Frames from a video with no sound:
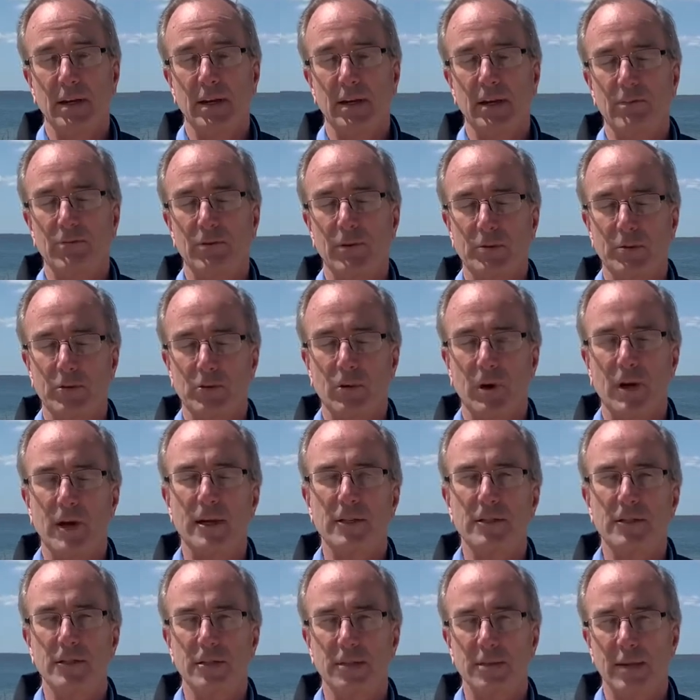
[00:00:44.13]
from
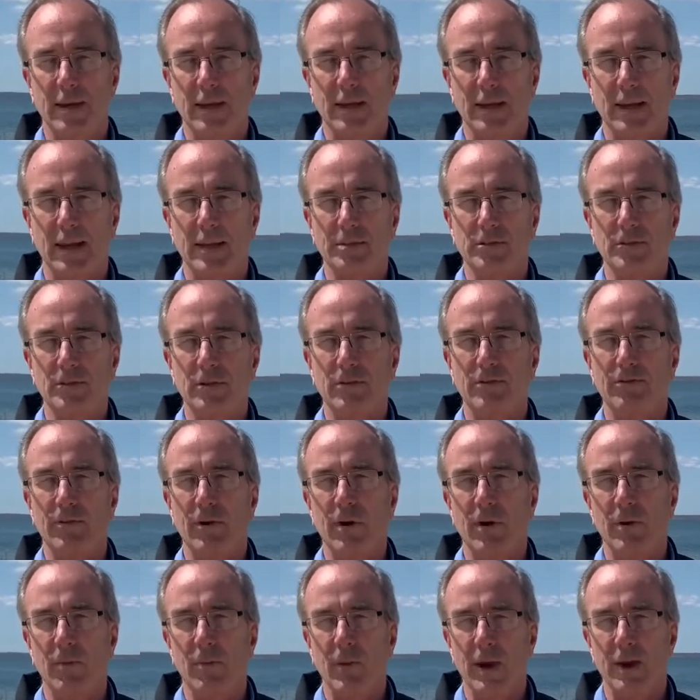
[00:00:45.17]
Christ and get so
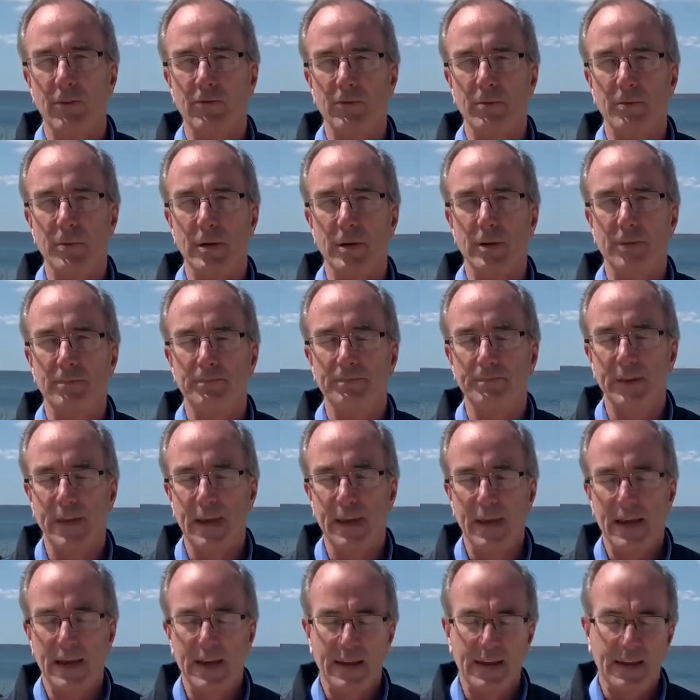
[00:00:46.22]
far away from
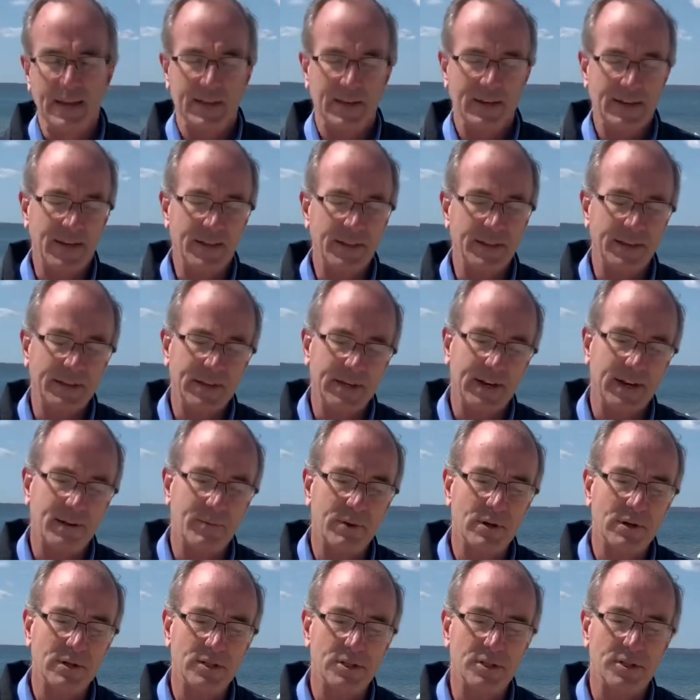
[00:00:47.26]
him. Another thing that I
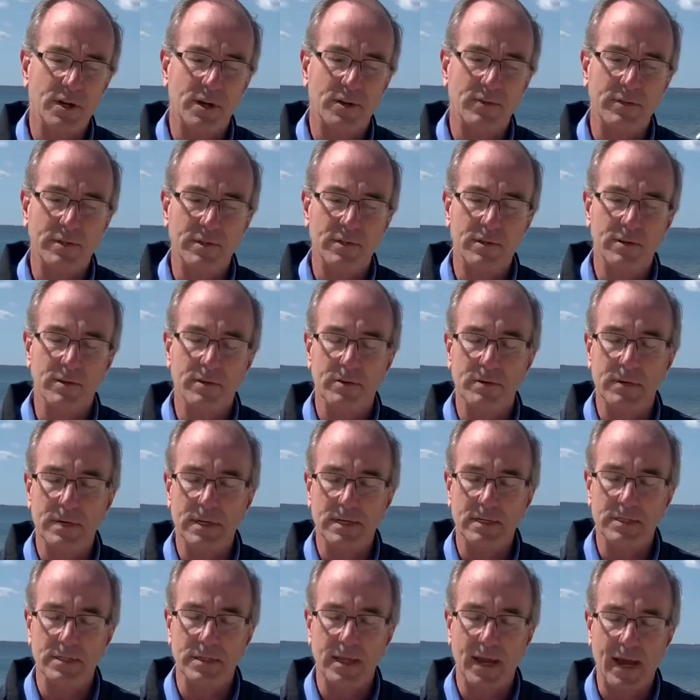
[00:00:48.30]
wanted to share with you
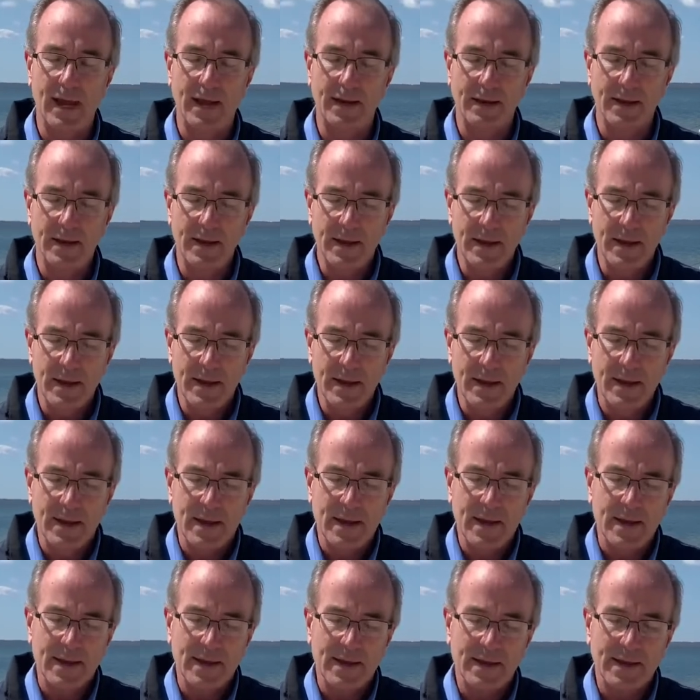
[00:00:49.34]
is that
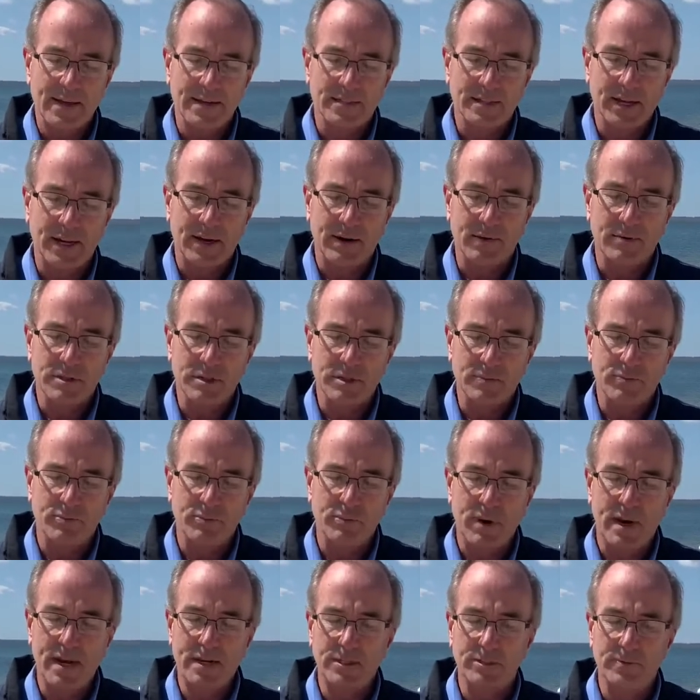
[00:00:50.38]
I was
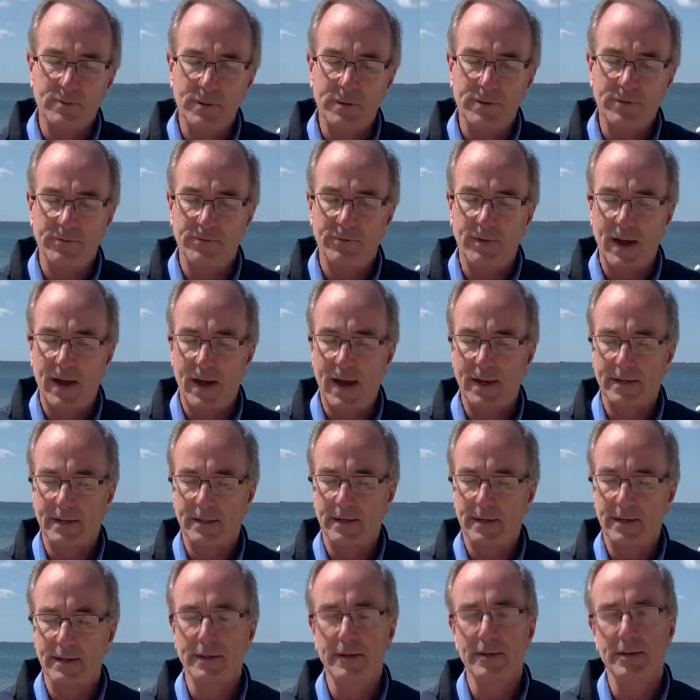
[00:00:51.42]
impressed with the fact
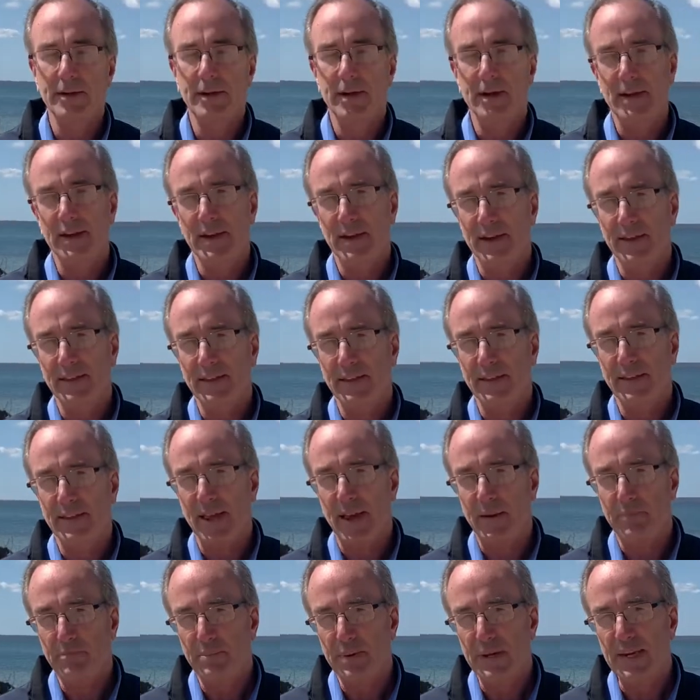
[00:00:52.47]

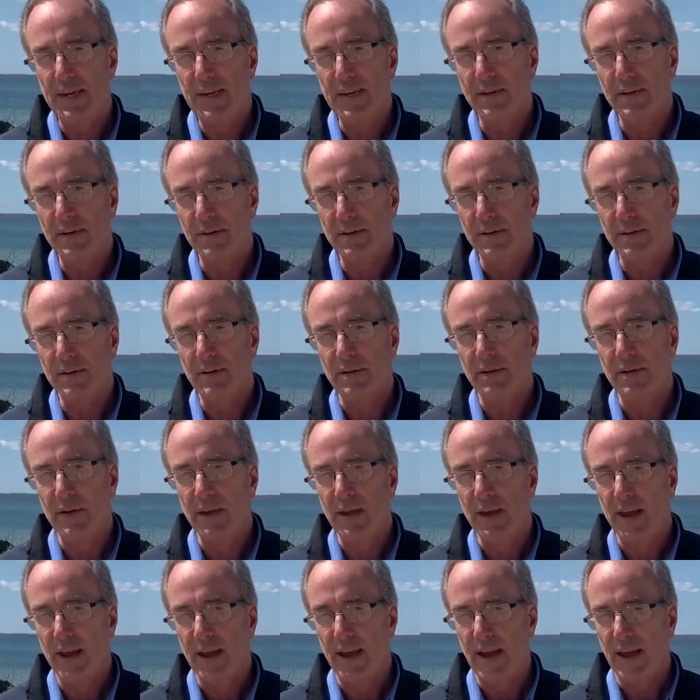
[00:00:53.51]
that Peter
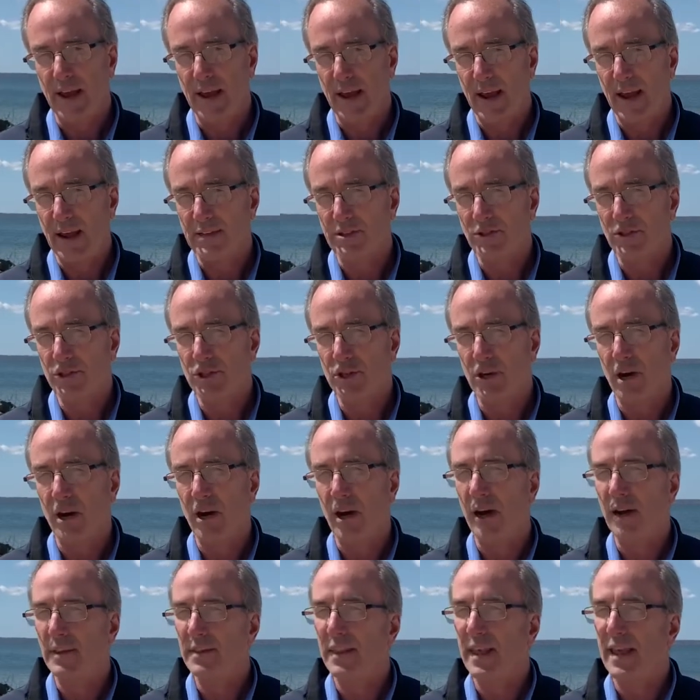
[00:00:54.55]
and
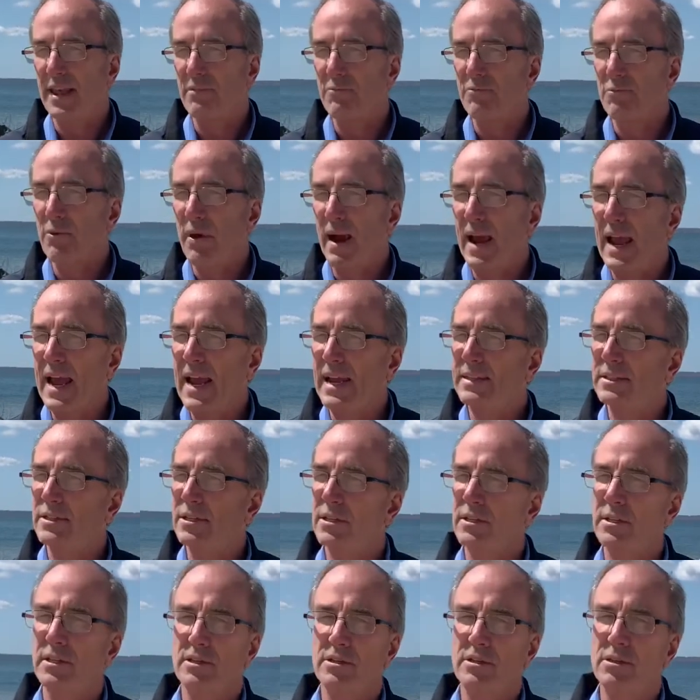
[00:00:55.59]
John, they ran to
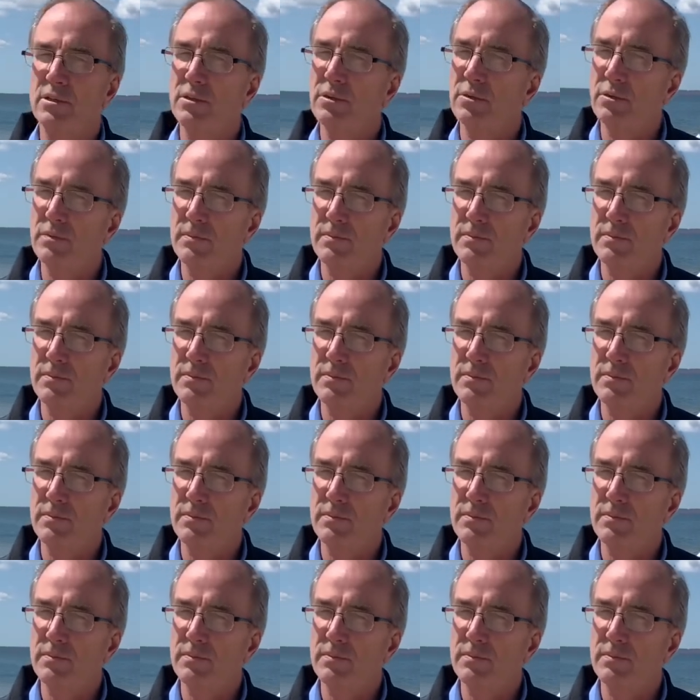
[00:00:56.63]
the tomb.